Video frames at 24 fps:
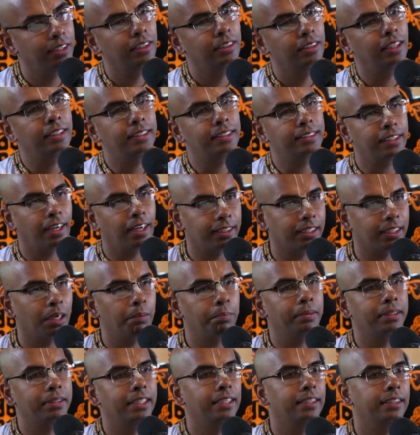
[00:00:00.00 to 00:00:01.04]
And there's
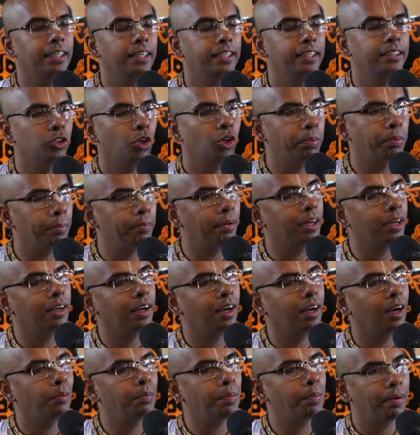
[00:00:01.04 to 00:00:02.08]
Arthapati, there is
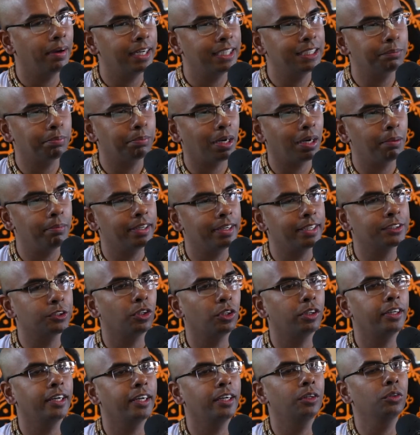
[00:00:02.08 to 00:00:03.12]
Upamana. Upamana is primarily
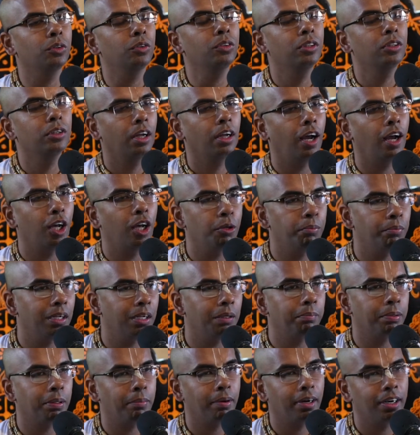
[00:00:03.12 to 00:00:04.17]
resorting to Anuman
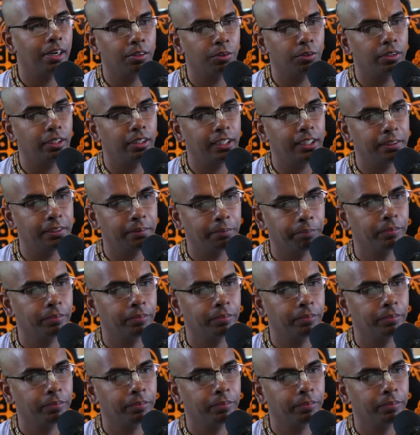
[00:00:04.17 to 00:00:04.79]
Pramana only.